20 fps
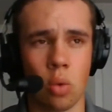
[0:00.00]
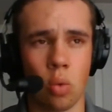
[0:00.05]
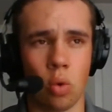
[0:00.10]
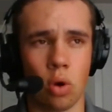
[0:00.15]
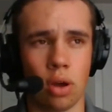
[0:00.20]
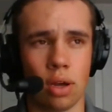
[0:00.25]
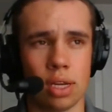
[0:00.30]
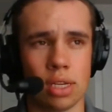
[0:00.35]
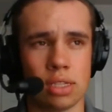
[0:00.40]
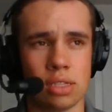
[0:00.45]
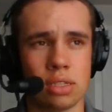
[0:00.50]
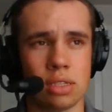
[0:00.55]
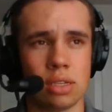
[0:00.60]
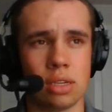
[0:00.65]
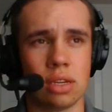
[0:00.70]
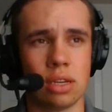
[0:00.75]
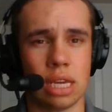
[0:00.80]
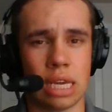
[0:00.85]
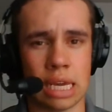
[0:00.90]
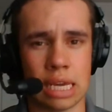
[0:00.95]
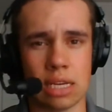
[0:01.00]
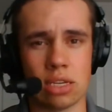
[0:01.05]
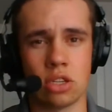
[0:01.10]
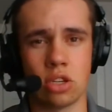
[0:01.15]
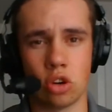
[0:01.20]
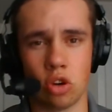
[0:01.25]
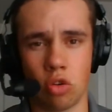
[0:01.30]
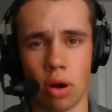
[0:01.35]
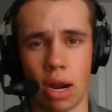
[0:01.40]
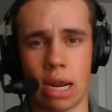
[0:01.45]
was
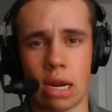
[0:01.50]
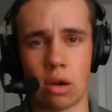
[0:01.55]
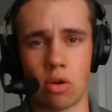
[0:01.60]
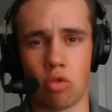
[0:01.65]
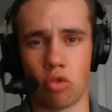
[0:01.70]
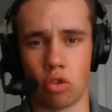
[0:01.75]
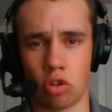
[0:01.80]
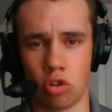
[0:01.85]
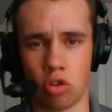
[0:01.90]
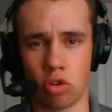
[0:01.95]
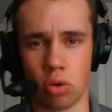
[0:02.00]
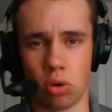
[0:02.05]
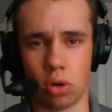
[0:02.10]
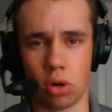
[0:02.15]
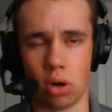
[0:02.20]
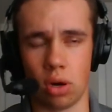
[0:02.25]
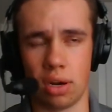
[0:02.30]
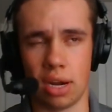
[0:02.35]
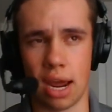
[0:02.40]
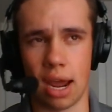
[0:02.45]
he's a great recruiter.